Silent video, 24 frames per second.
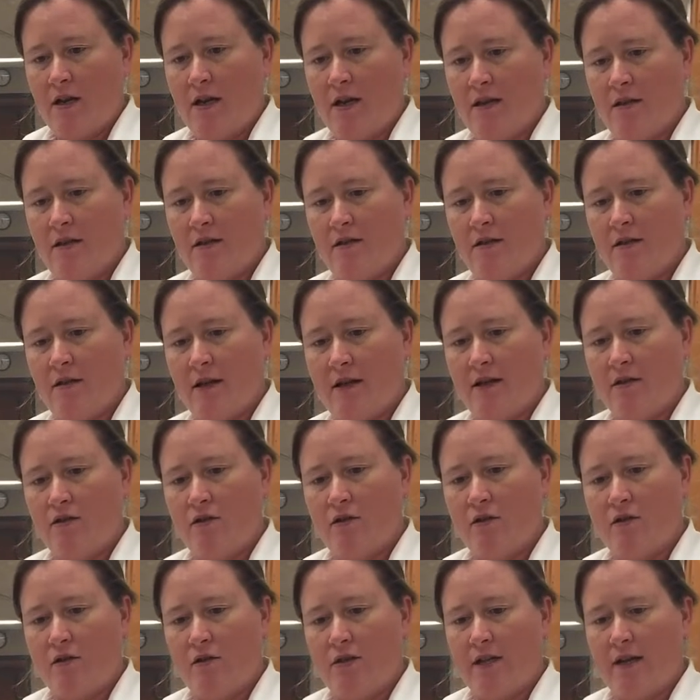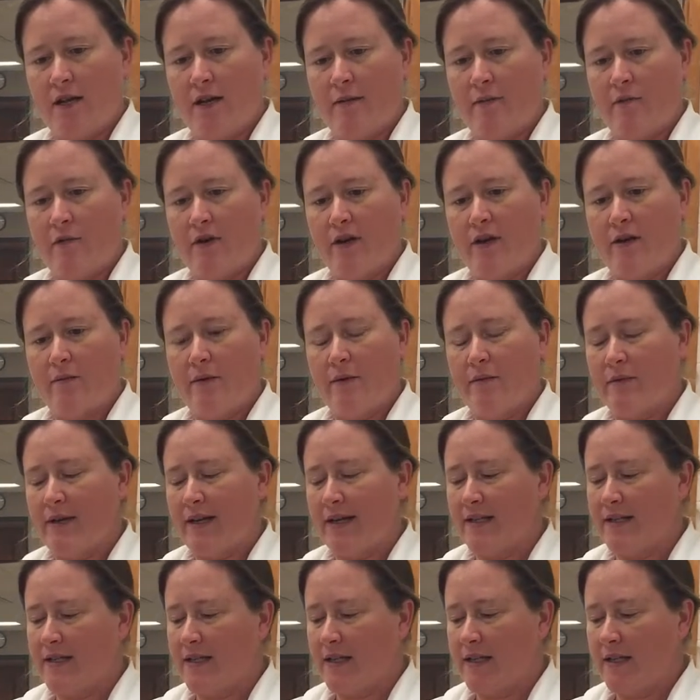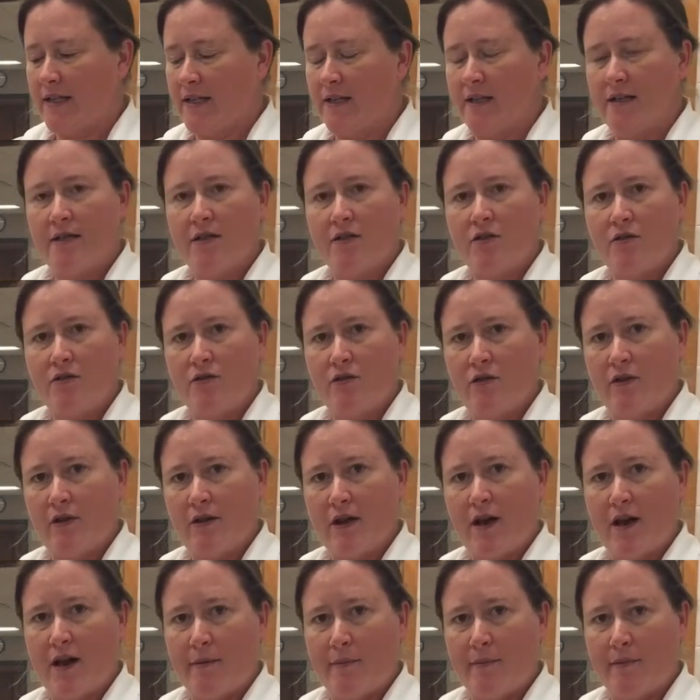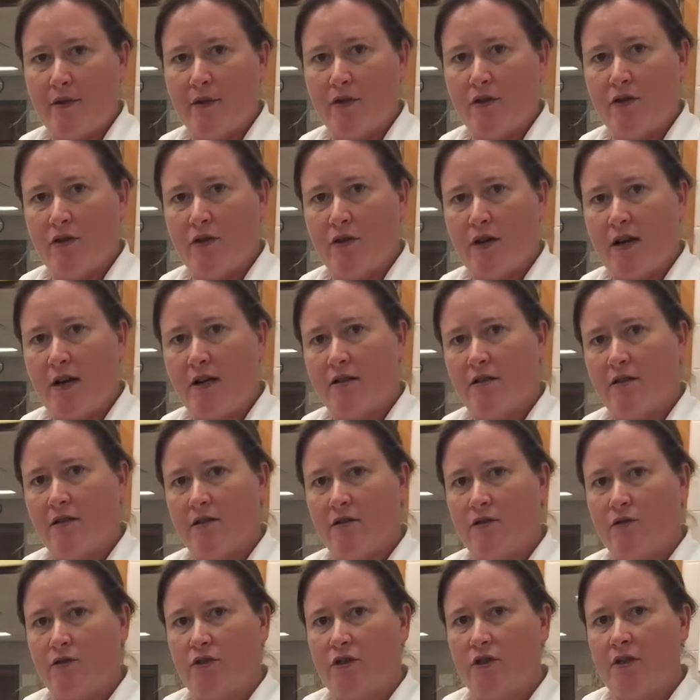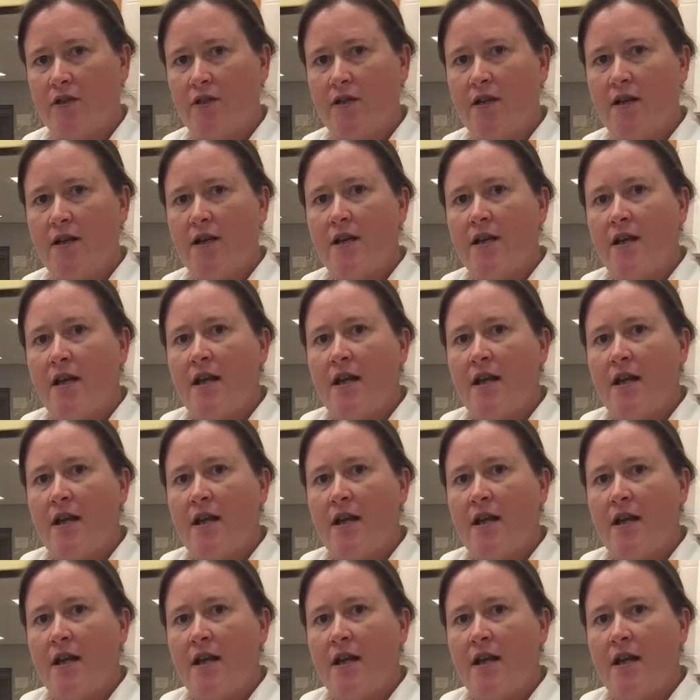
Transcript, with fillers: and these electrodes and I'm going to be placing it into the copper chloride solution.